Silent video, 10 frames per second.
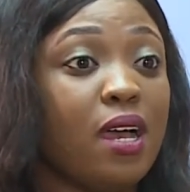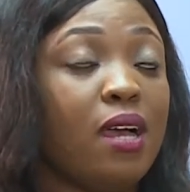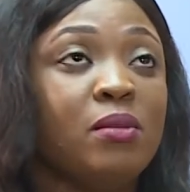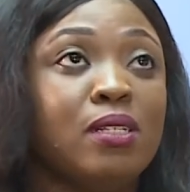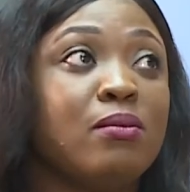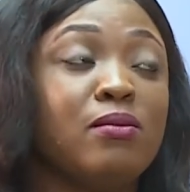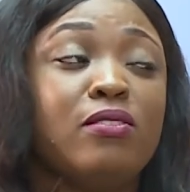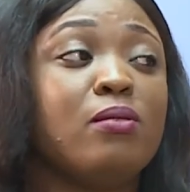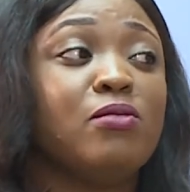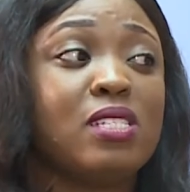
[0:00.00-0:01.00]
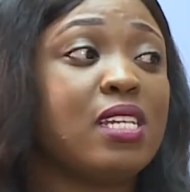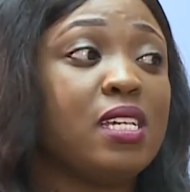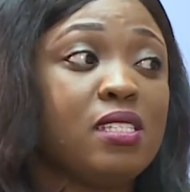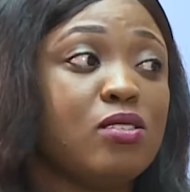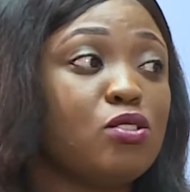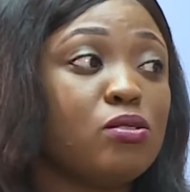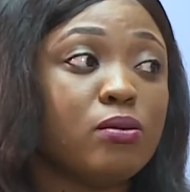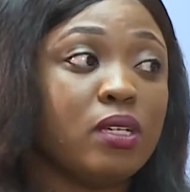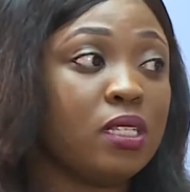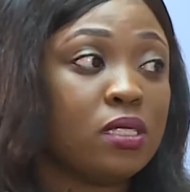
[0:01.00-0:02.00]
I'm emphasizing
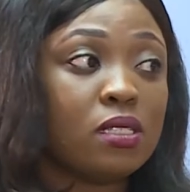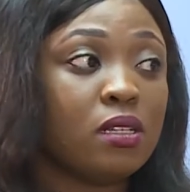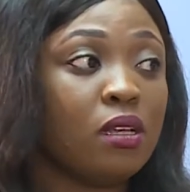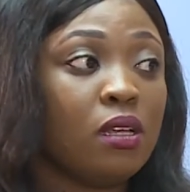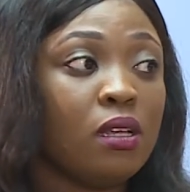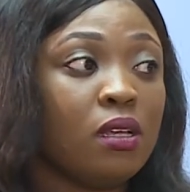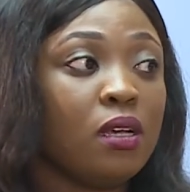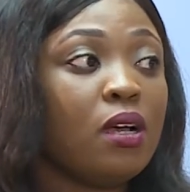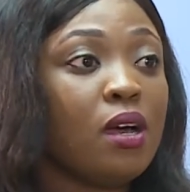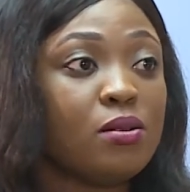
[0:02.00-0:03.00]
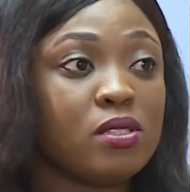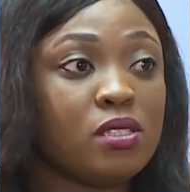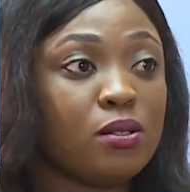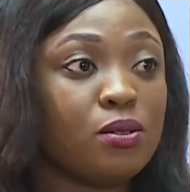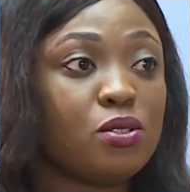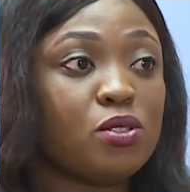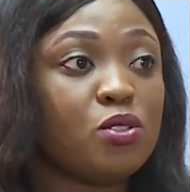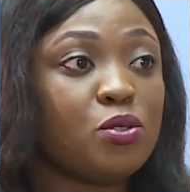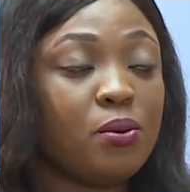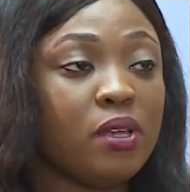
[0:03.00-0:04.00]
trained counselors,
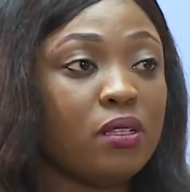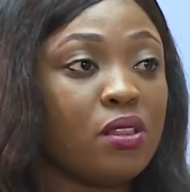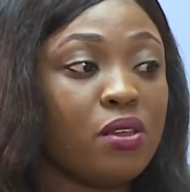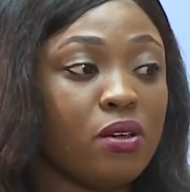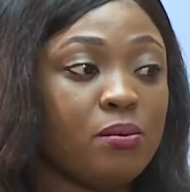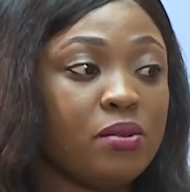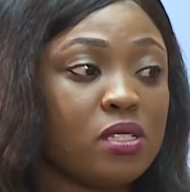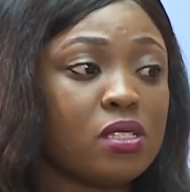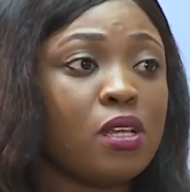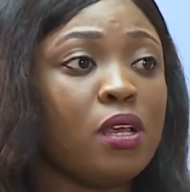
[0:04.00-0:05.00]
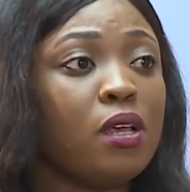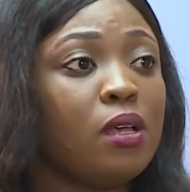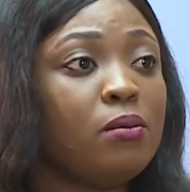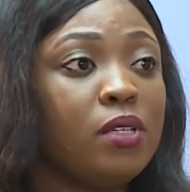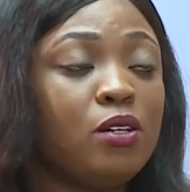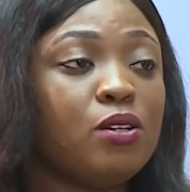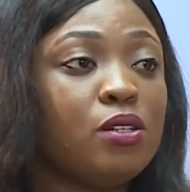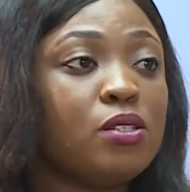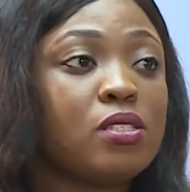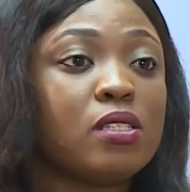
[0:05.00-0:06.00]
trained therapists,
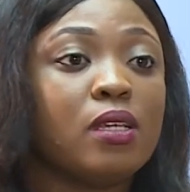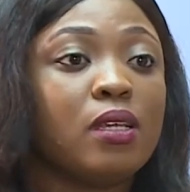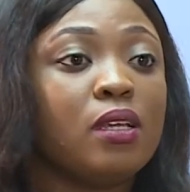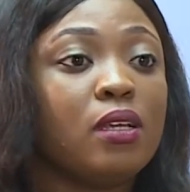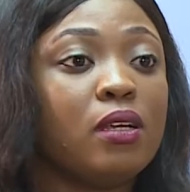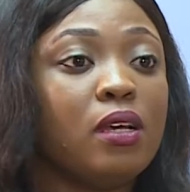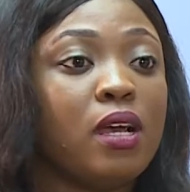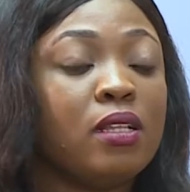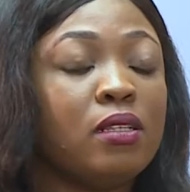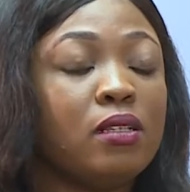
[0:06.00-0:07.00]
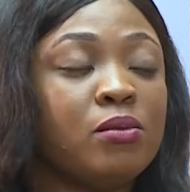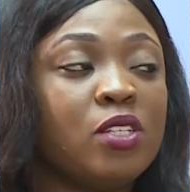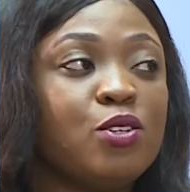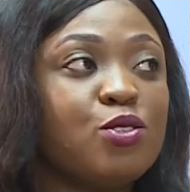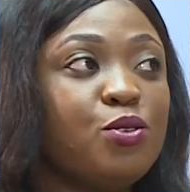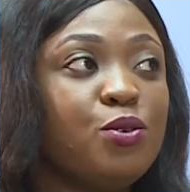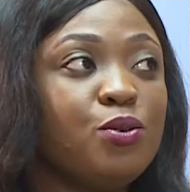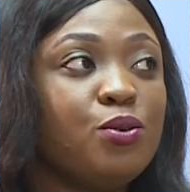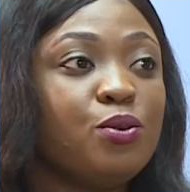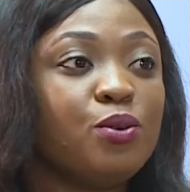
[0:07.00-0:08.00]
because
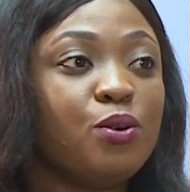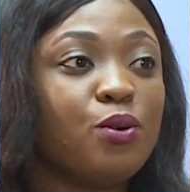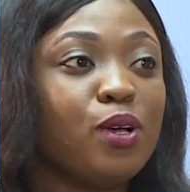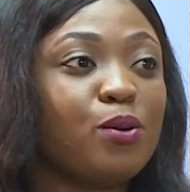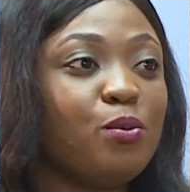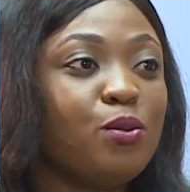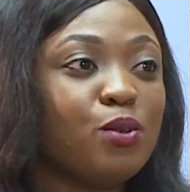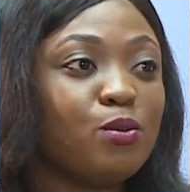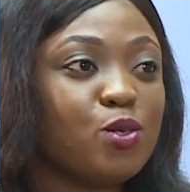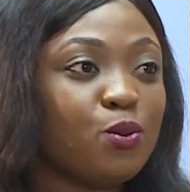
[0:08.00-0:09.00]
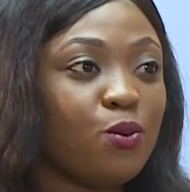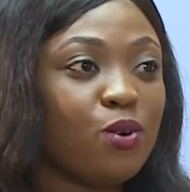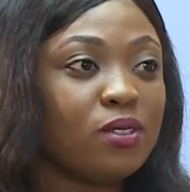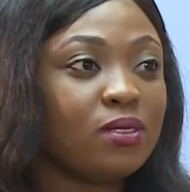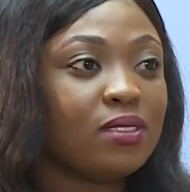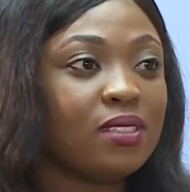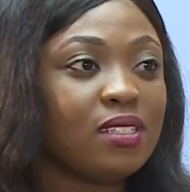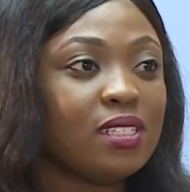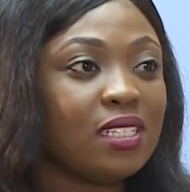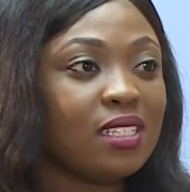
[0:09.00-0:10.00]
you go and open up to one
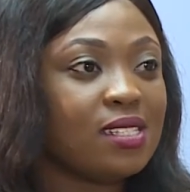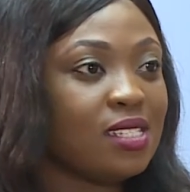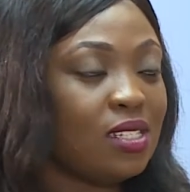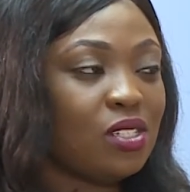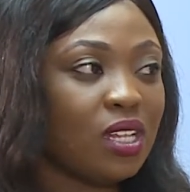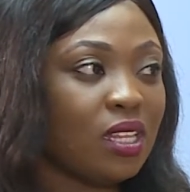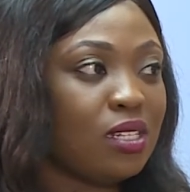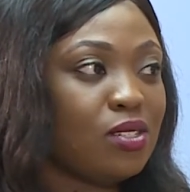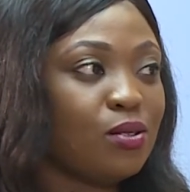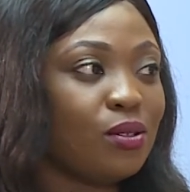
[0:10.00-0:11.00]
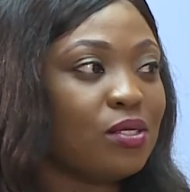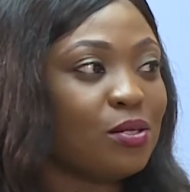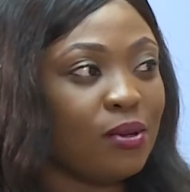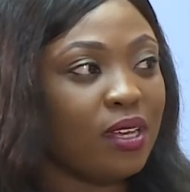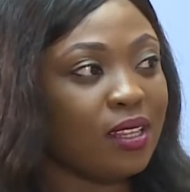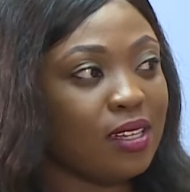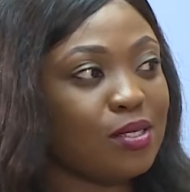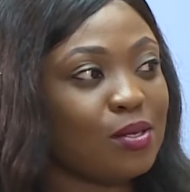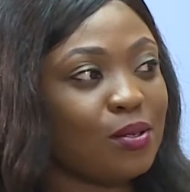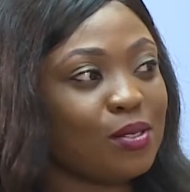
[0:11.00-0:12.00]
teacher that is not trained, that
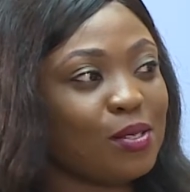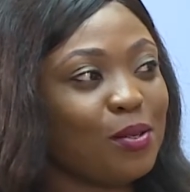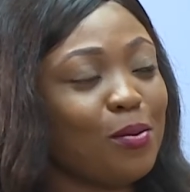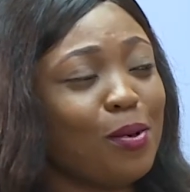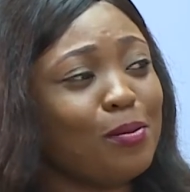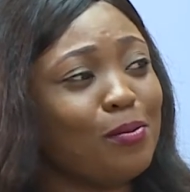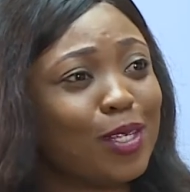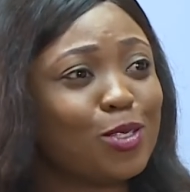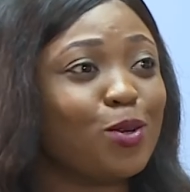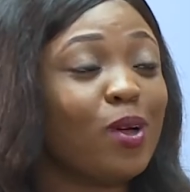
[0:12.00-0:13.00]
is not mature,